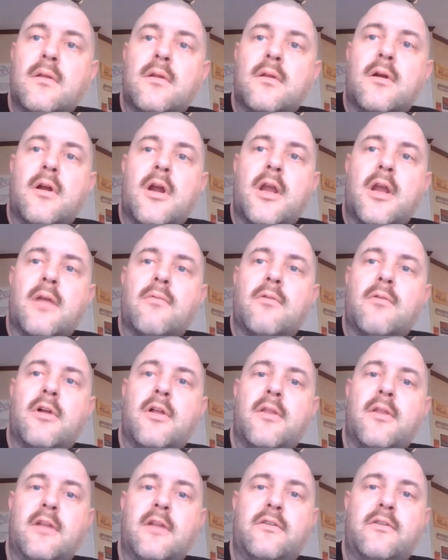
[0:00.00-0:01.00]
All right.
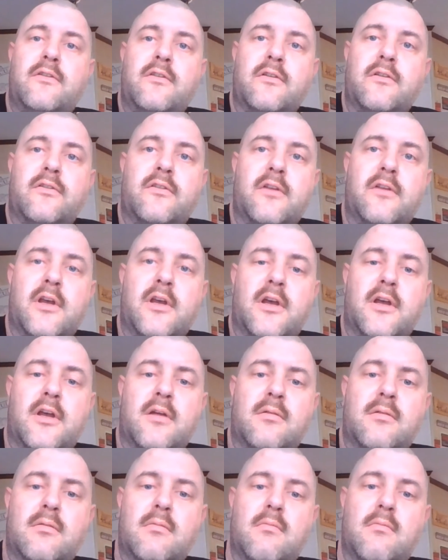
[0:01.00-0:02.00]
Well, that's just
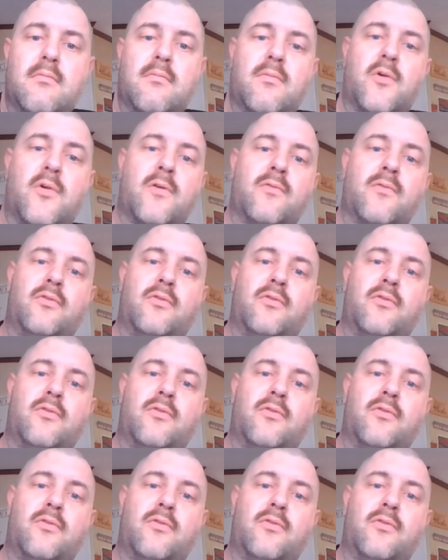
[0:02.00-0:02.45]
more